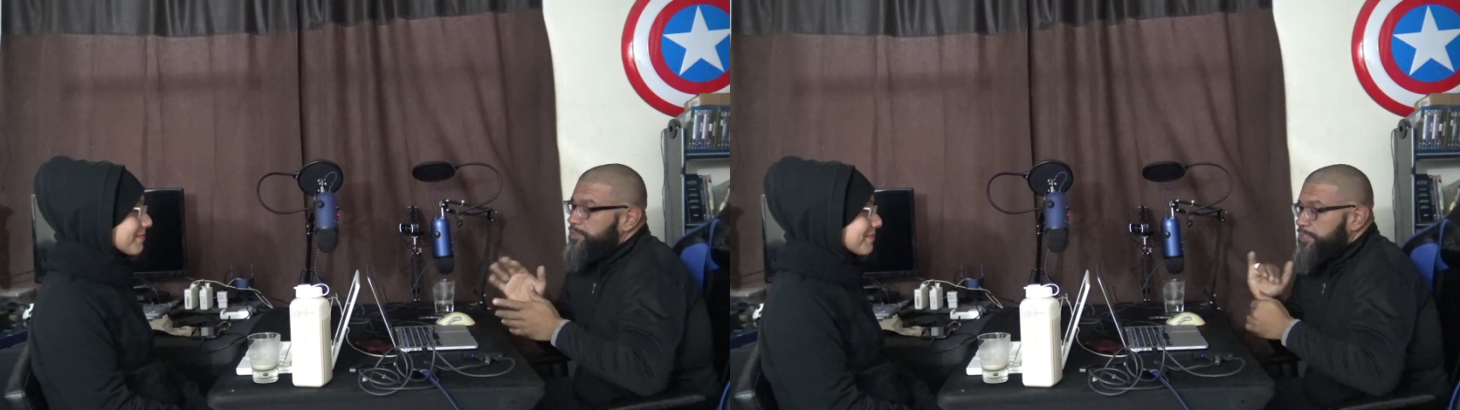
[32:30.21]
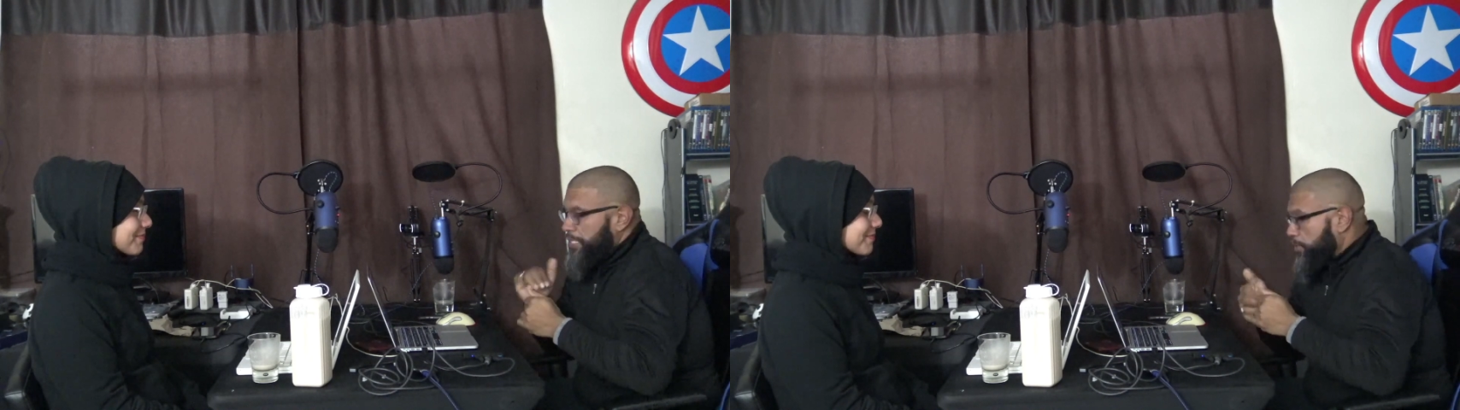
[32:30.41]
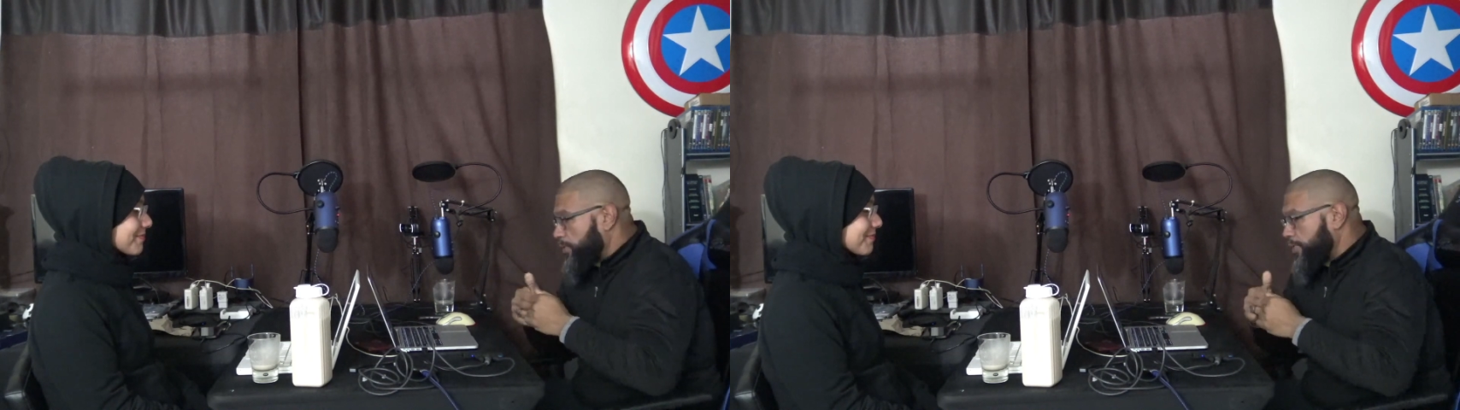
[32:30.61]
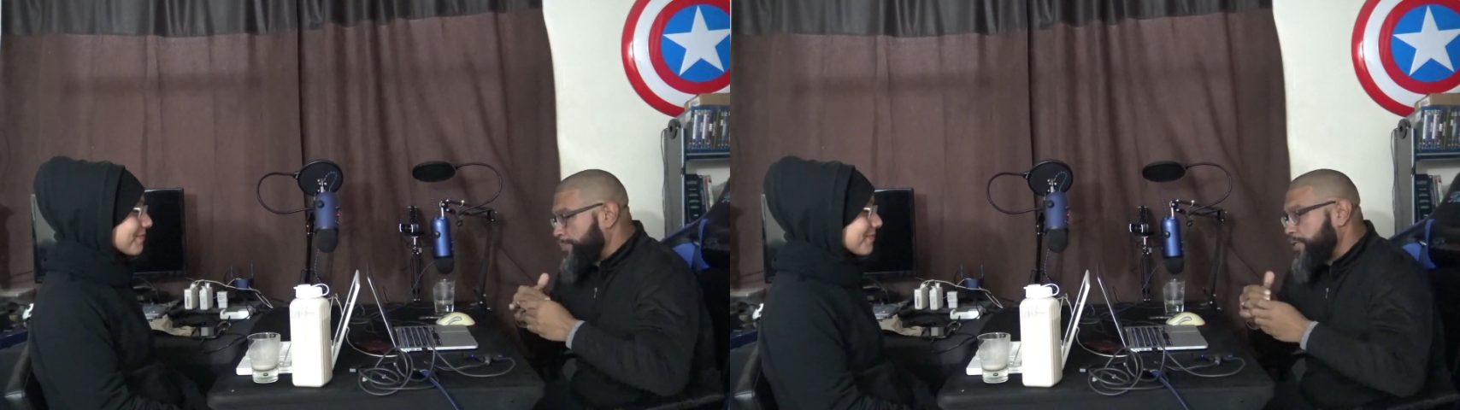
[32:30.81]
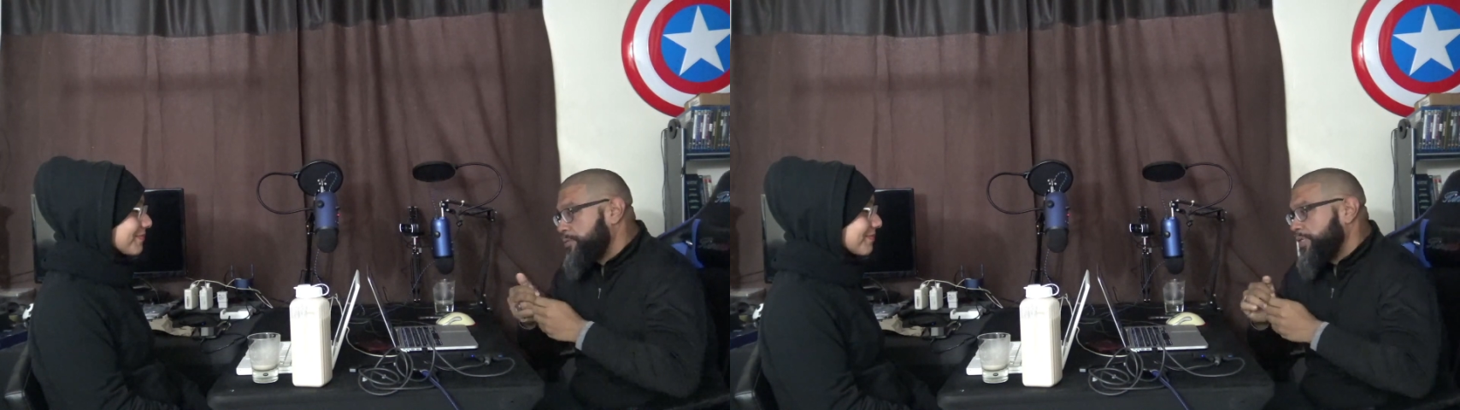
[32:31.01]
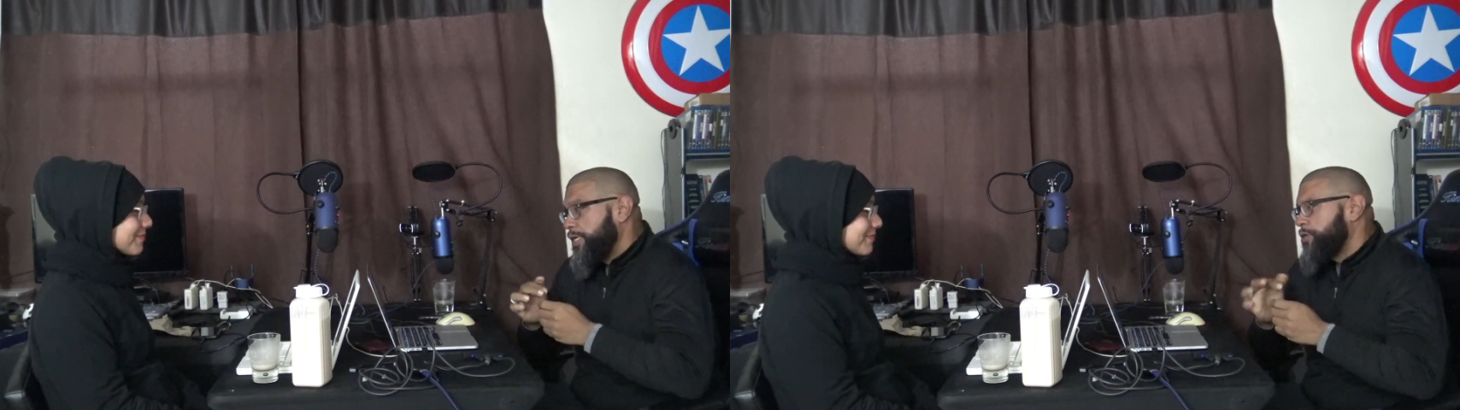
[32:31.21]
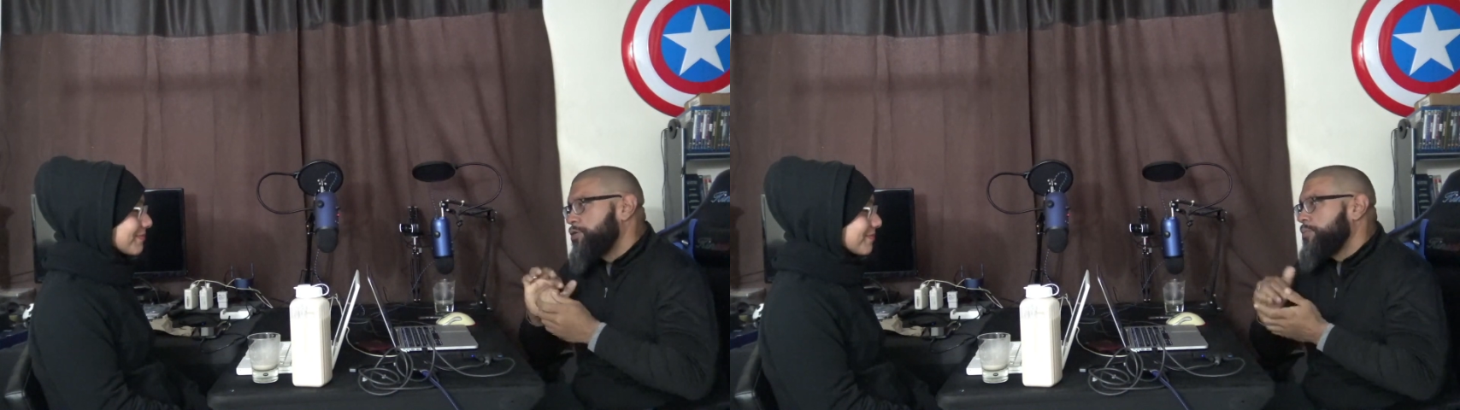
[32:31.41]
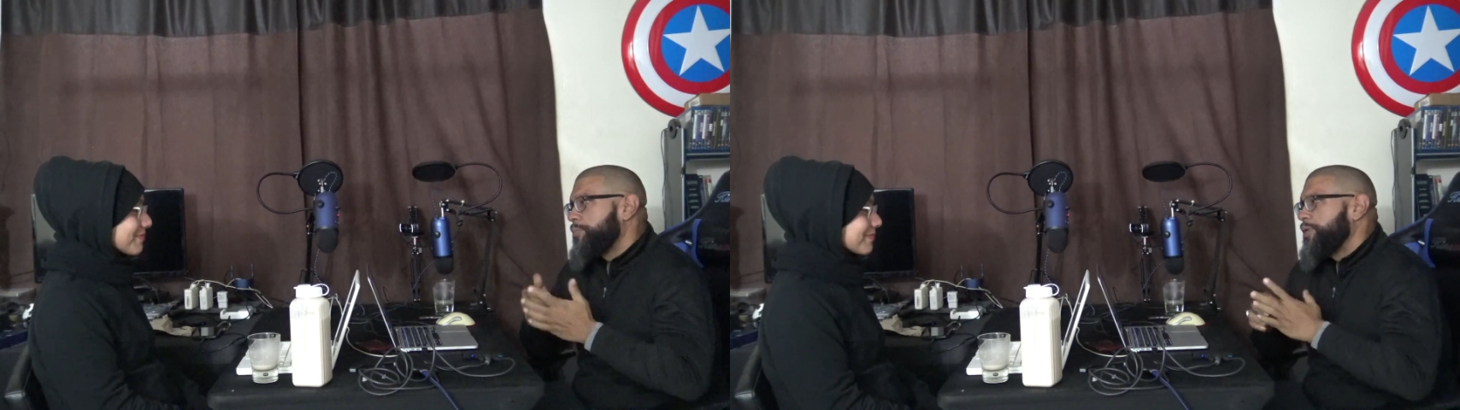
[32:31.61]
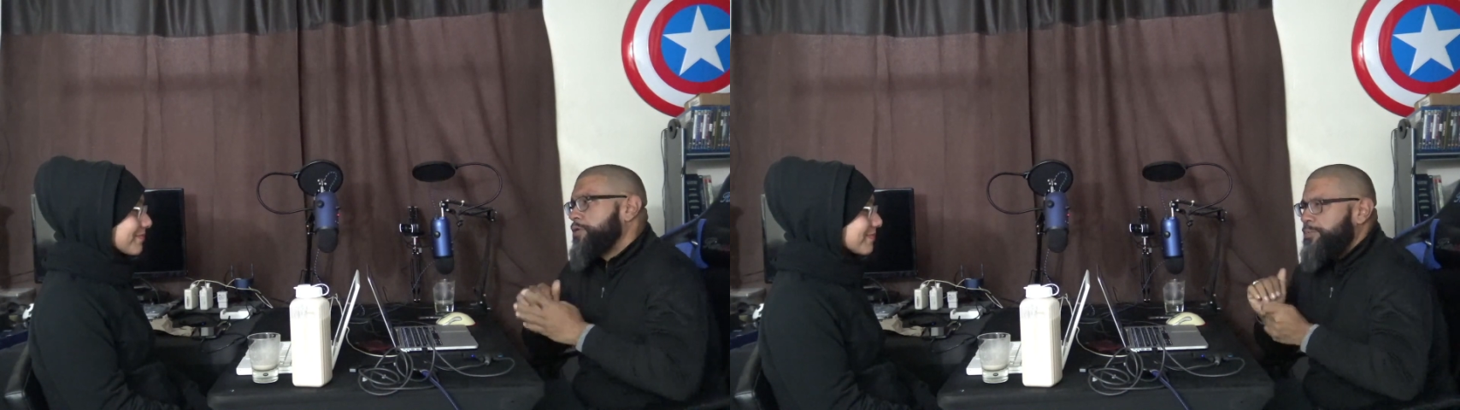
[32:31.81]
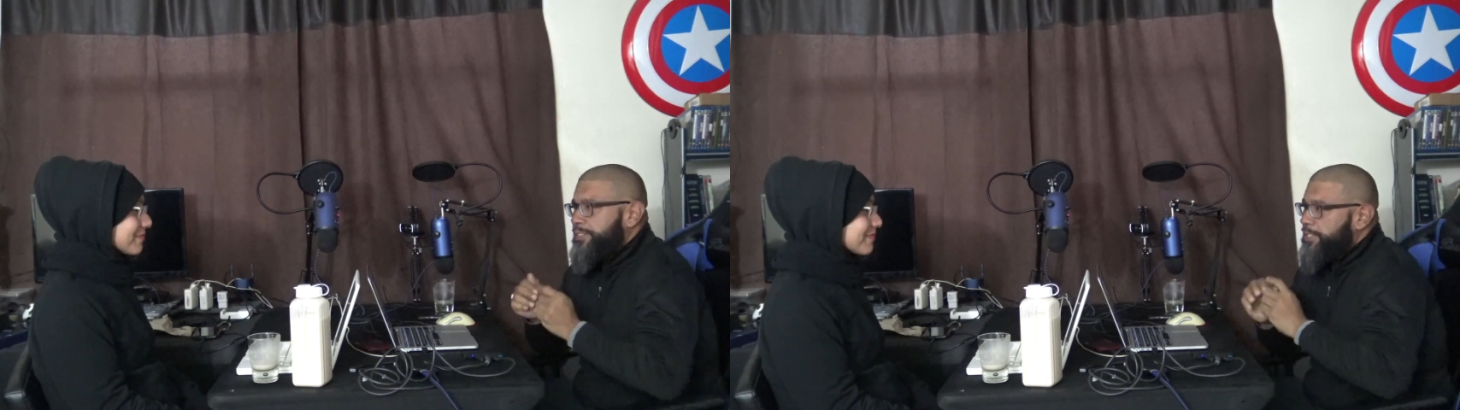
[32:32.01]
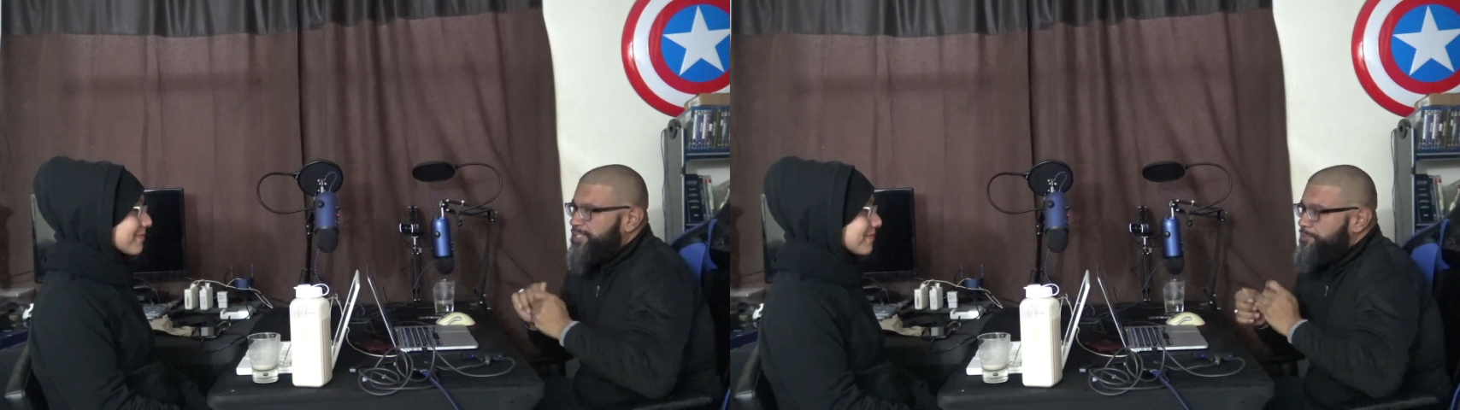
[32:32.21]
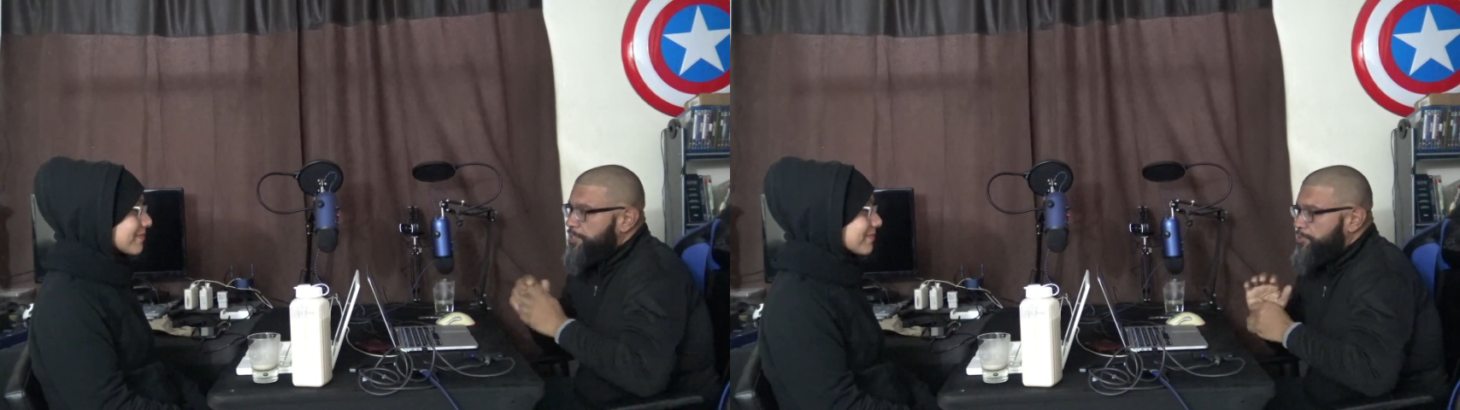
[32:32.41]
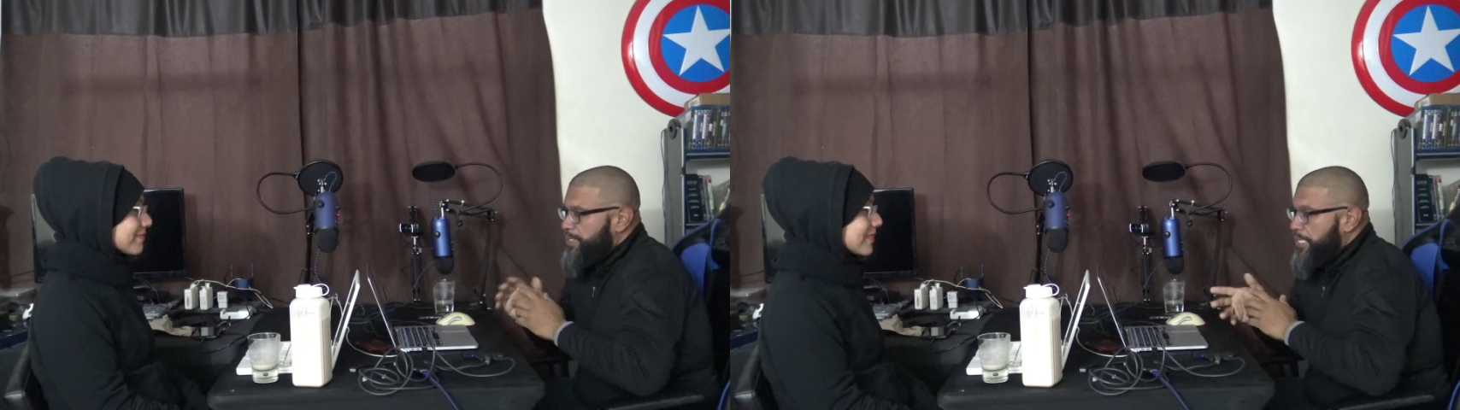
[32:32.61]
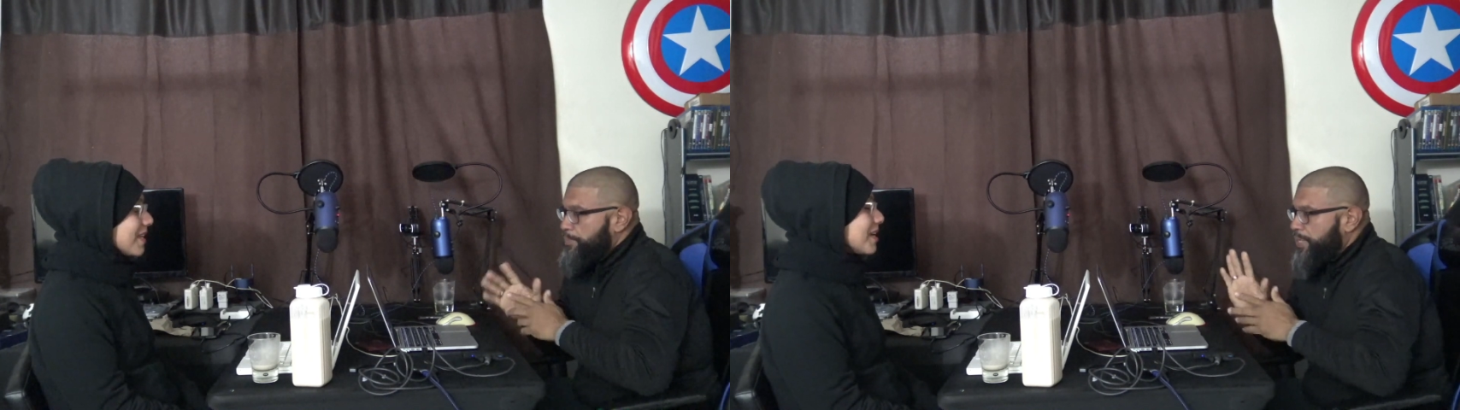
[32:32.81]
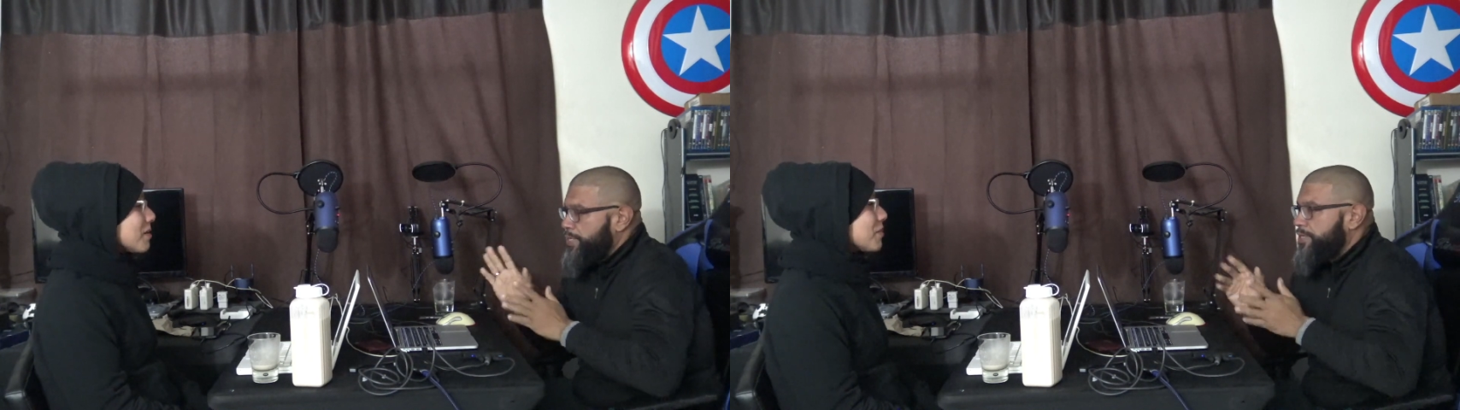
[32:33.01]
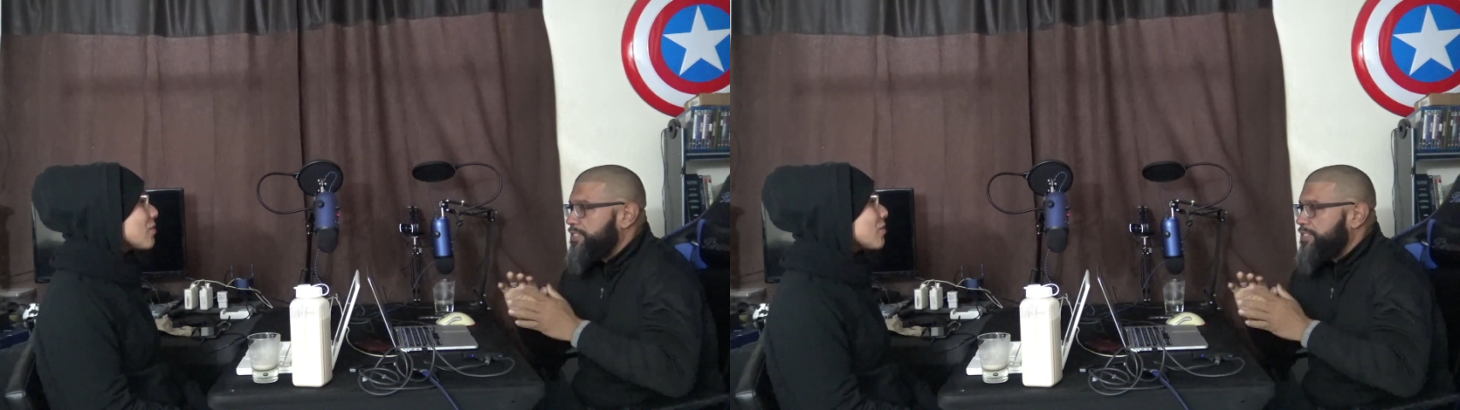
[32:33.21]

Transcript: She was like, yo, let me know when you get home. I went home. I texted her real quick. I'm here.